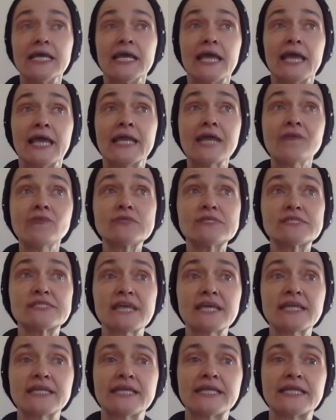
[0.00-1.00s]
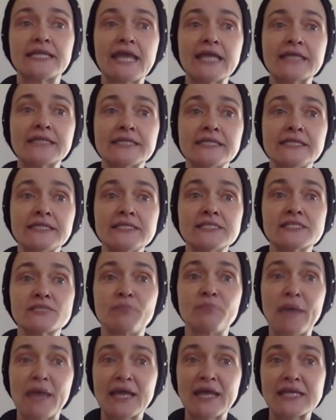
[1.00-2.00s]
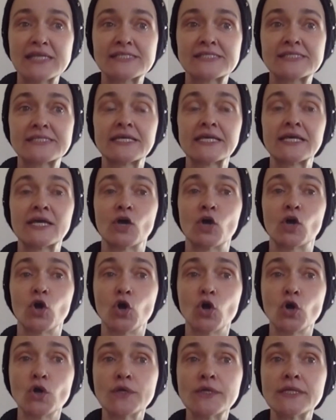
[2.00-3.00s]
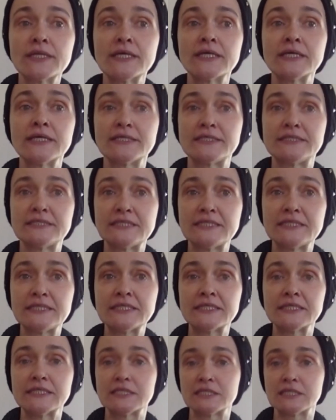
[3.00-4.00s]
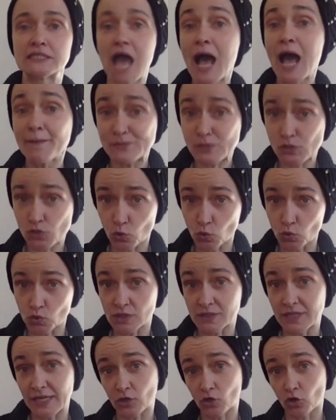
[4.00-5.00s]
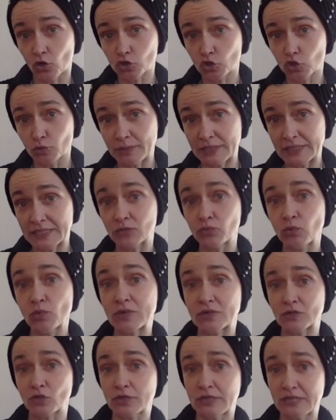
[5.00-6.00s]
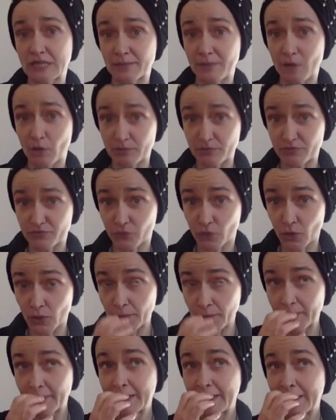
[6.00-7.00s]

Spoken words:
And I would say that that is based on the absolute dichotomy that we were talking about before,